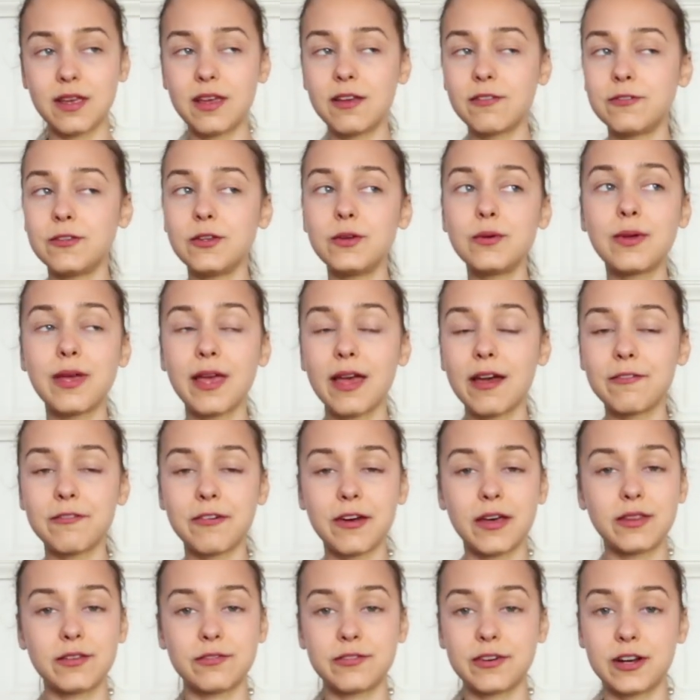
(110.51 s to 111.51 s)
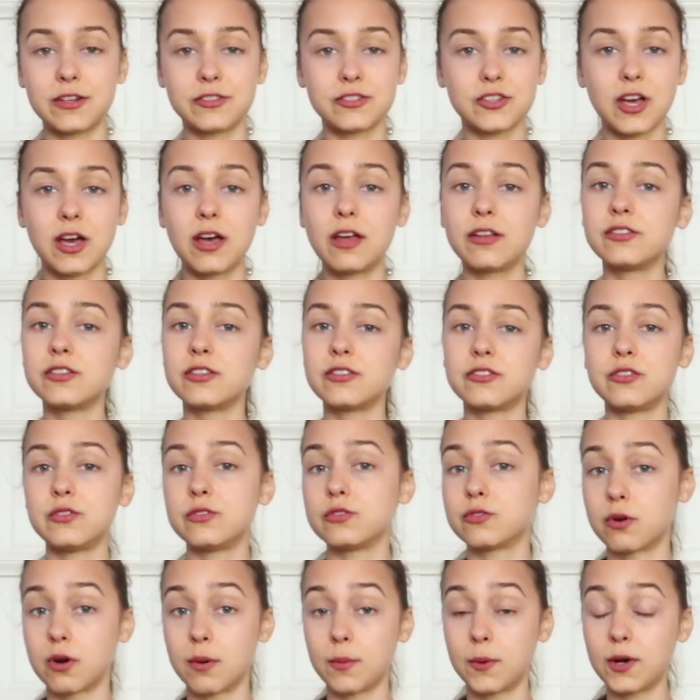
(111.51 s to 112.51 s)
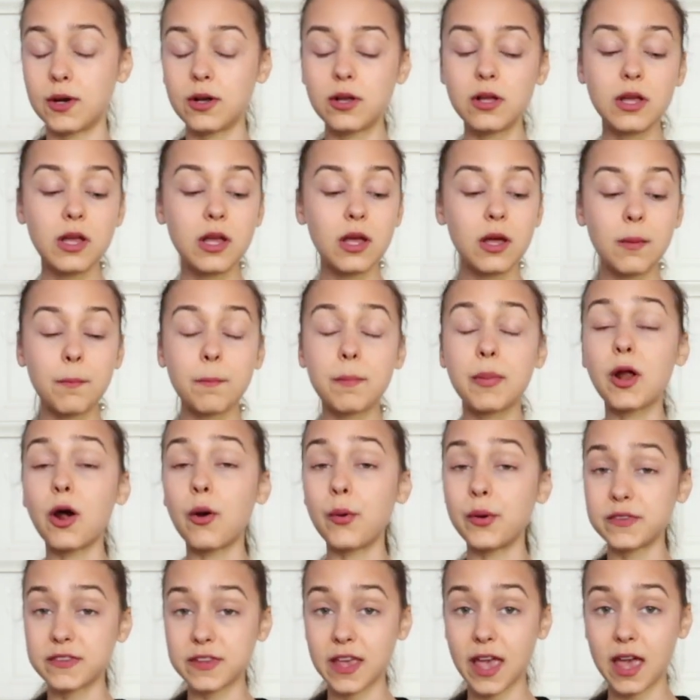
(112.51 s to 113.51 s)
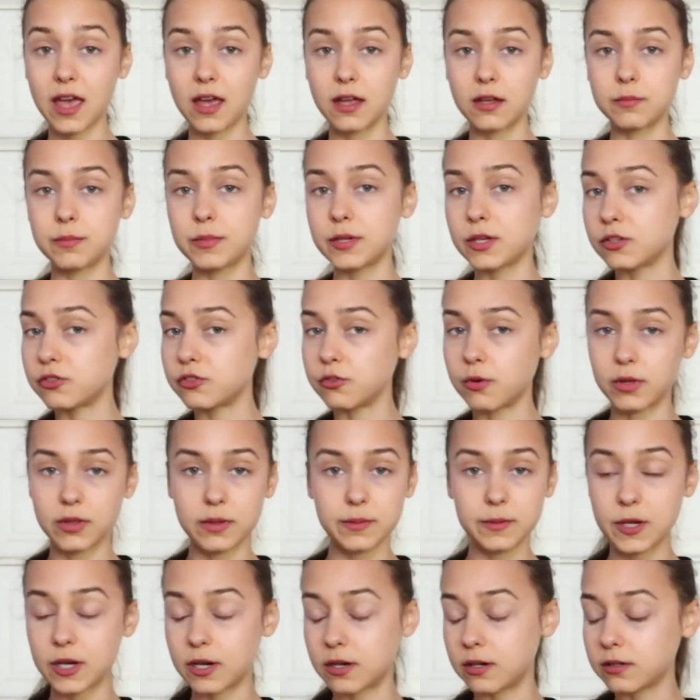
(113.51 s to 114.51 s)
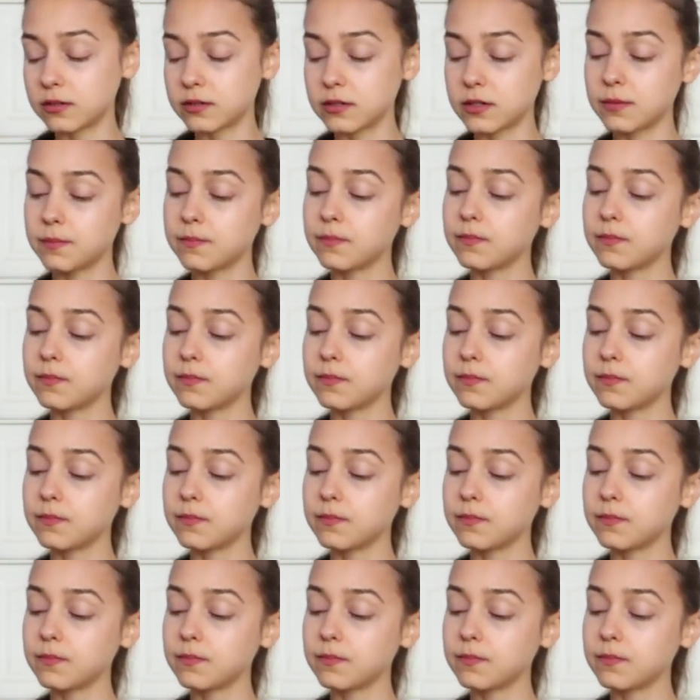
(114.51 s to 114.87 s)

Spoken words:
If you can't find the French cut, just use normal, but always can because you want them cooked.